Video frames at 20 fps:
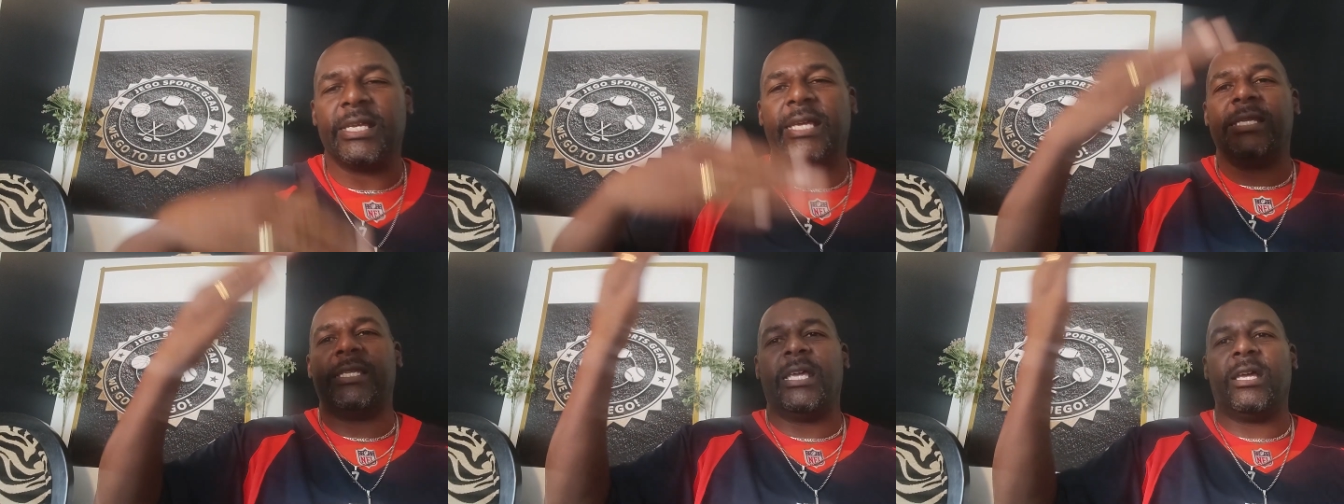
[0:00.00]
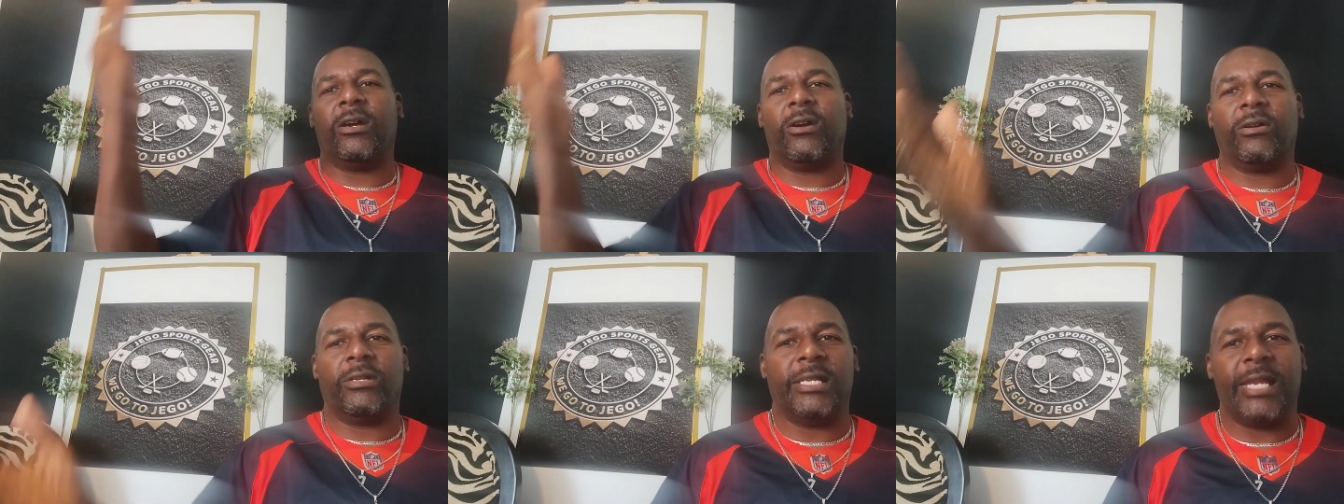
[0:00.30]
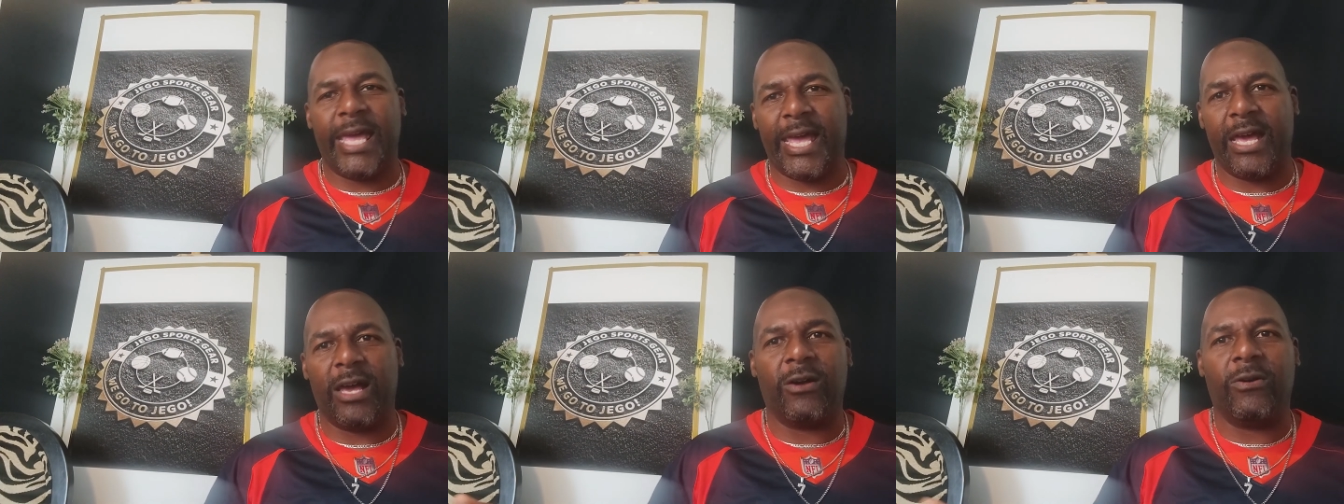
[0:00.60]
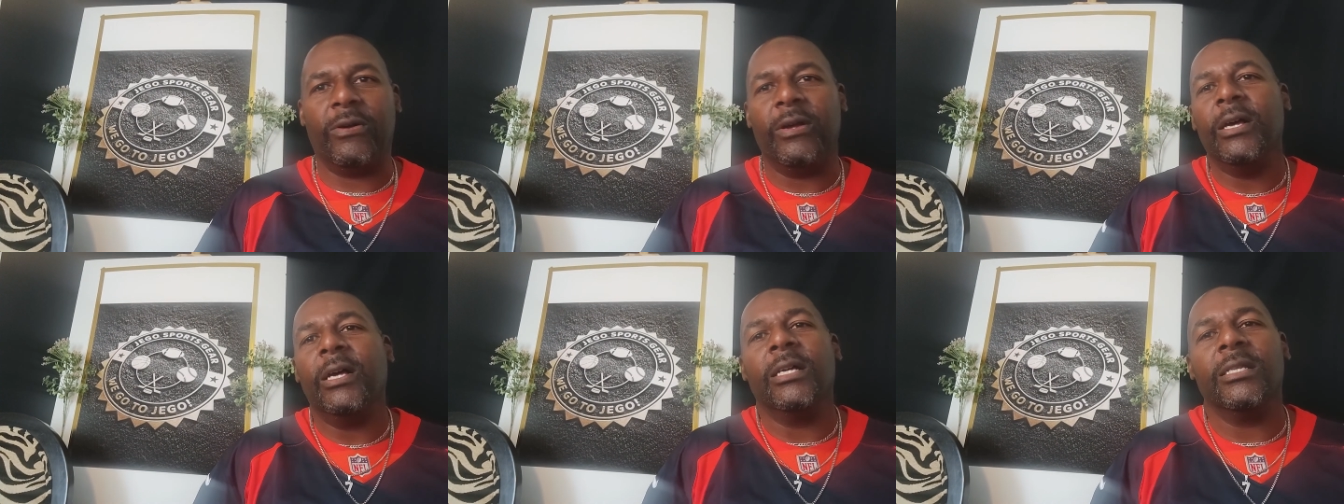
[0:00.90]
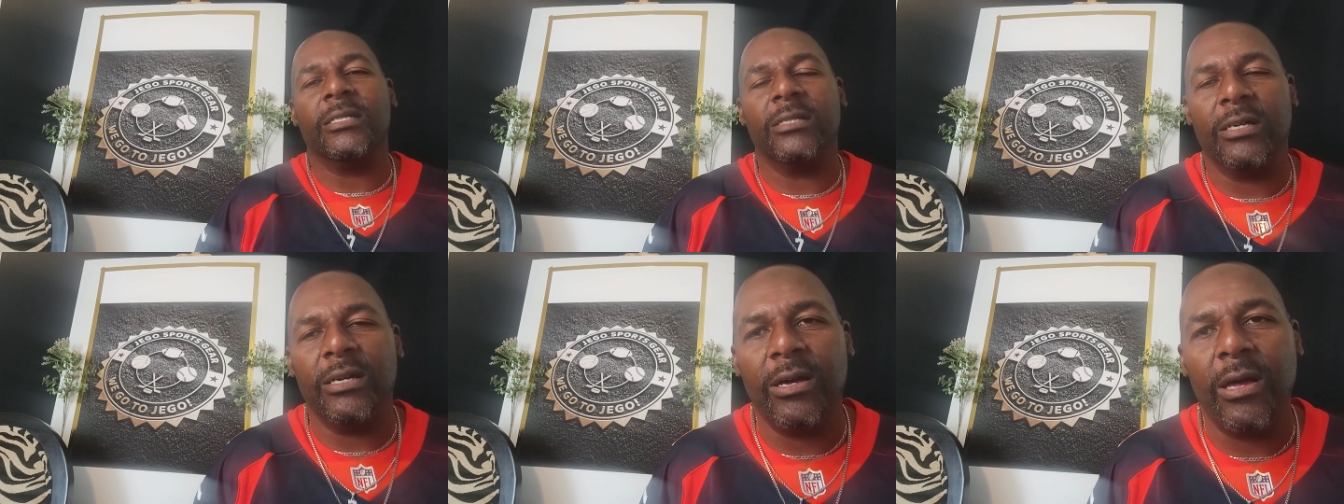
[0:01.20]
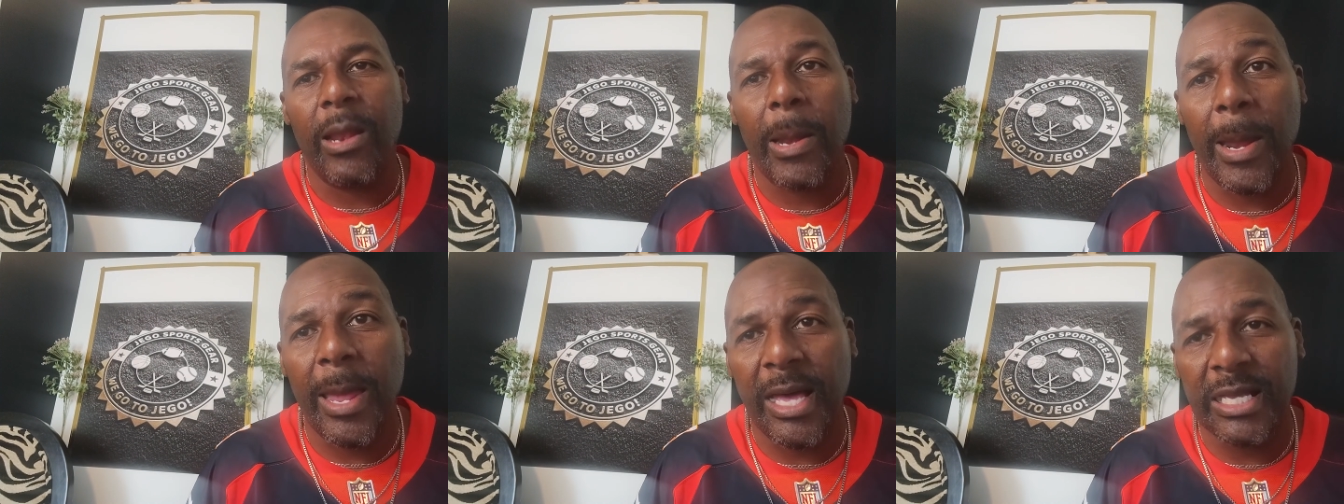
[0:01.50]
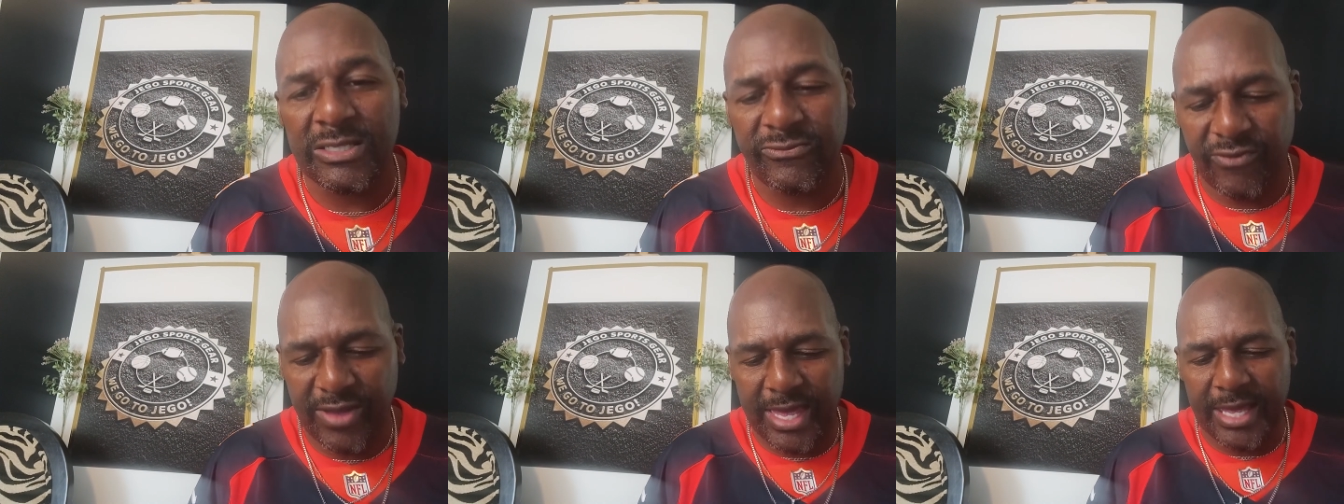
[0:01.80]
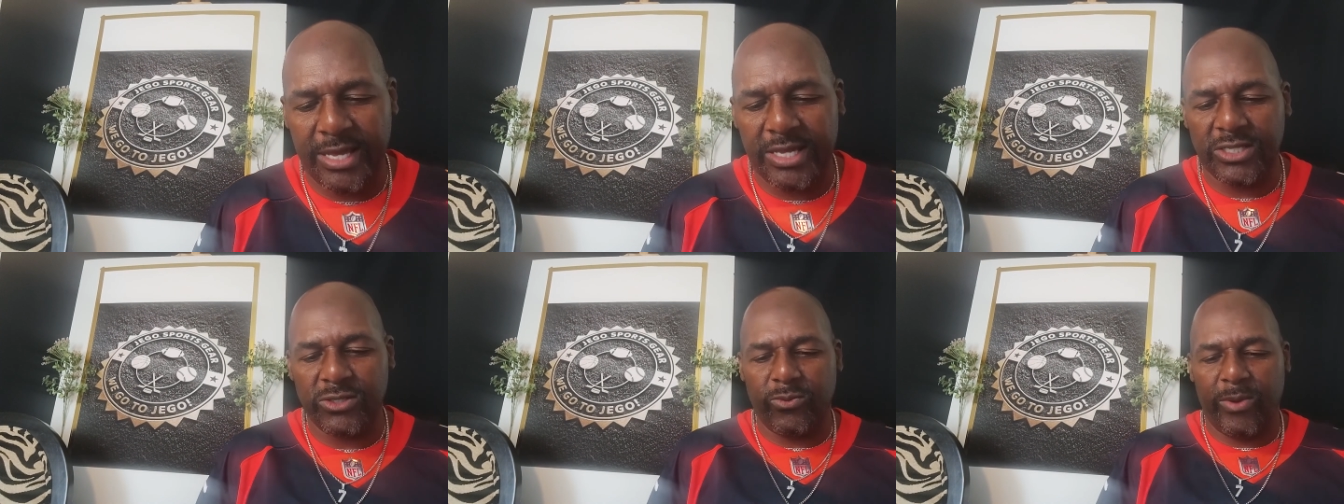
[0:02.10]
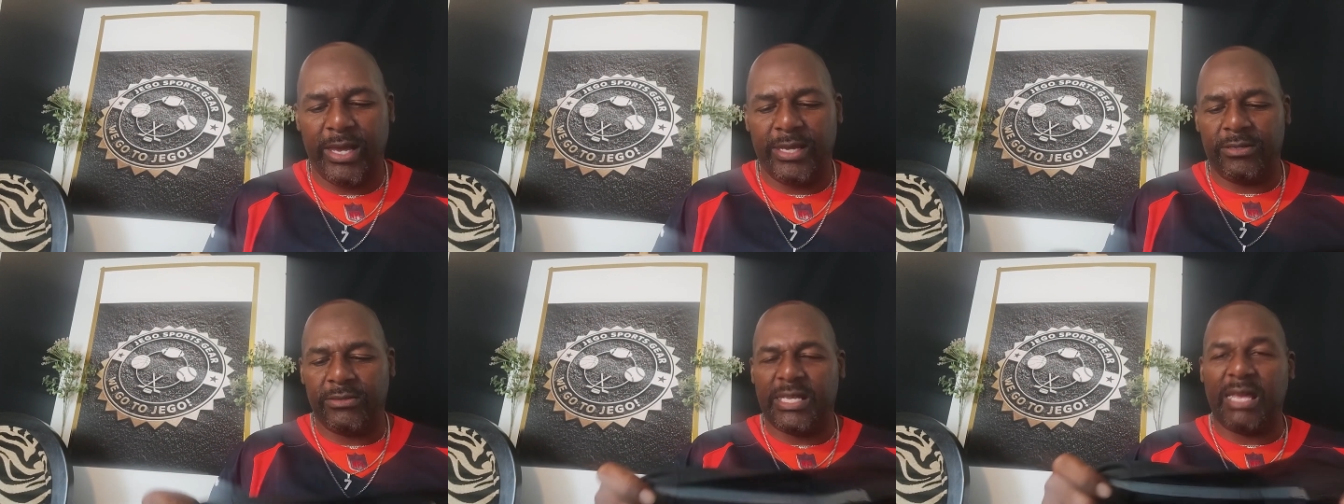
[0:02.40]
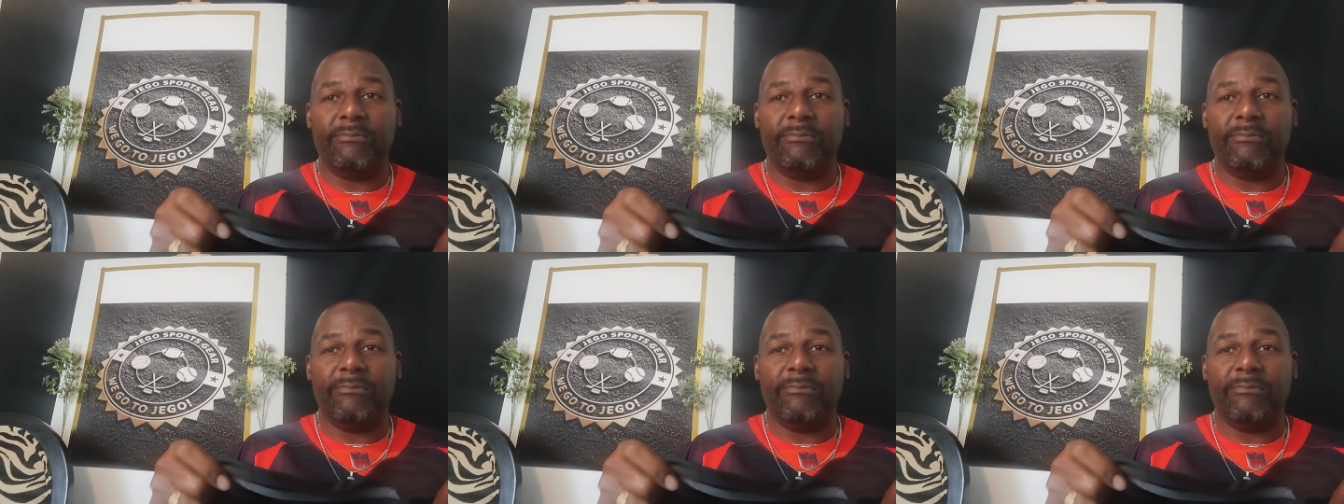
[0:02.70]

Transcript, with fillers: and they are now the Las Vegas Raiders.